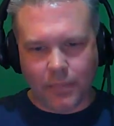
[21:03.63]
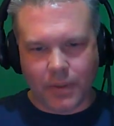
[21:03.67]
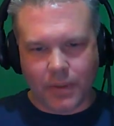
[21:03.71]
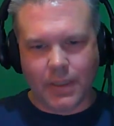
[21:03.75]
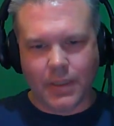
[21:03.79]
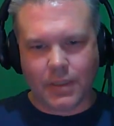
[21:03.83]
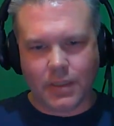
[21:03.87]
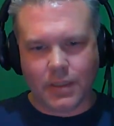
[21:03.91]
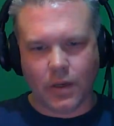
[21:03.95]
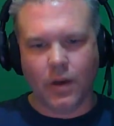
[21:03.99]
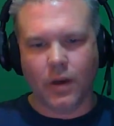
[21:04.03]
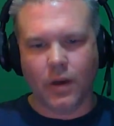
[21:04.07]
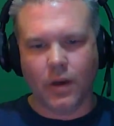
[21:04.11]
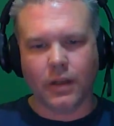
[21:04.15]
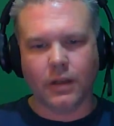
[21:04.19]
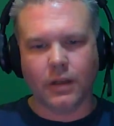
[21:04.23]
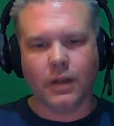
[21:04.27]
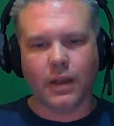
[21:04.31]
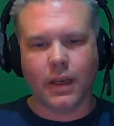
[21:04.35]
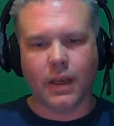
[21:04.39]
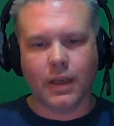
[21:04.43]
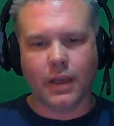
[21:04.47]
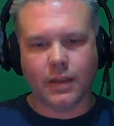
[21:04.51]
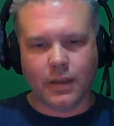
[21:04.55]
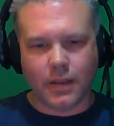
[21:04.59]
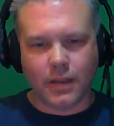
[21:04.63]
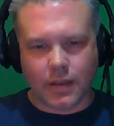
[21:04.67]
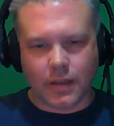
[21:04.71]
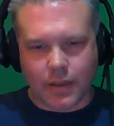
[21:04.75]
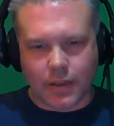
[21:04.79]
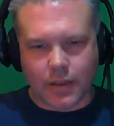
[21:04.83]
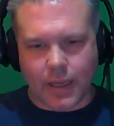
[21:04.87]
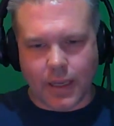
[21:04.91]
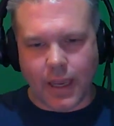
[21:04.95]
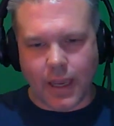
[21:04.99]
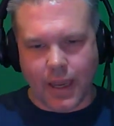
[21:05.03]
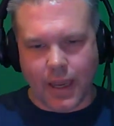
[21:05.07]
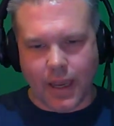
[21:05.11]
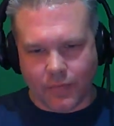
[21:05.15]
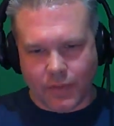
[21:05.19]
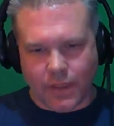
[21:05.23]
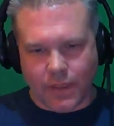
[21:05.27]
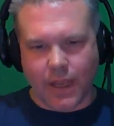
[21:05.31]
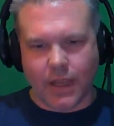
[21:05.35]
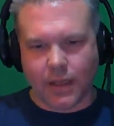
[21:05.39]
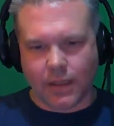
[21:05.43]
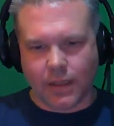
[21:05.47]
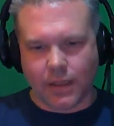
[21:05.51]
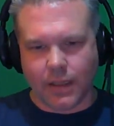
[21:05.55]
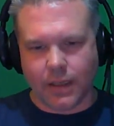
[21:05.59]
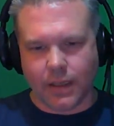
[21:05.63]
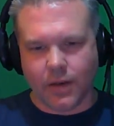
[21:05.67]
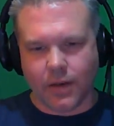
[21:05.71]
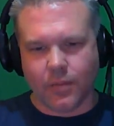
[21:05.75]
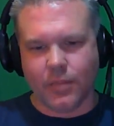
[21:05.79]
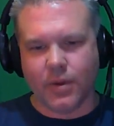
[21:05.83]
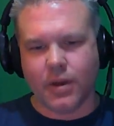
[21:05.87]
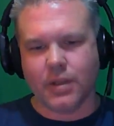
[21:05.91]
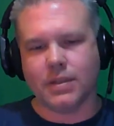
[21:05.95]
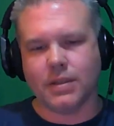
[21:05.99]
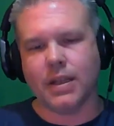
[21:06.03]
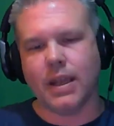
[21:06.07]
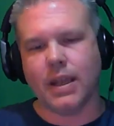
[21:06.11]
these on, and then they have dangling earbuds.